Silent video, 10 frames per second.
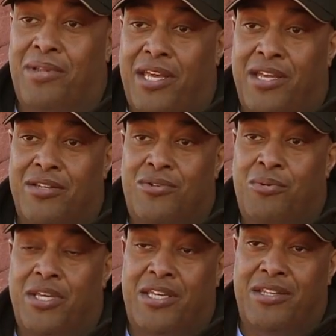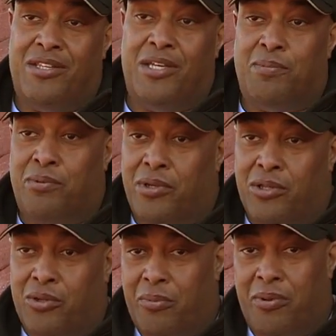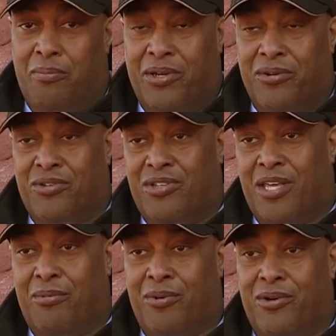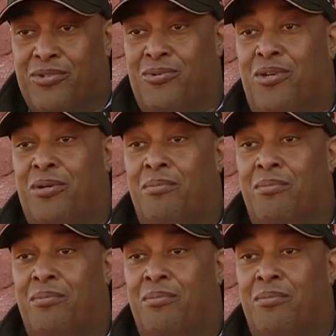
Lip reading: playing, tweaking things, putting a little bit bigger stay bars on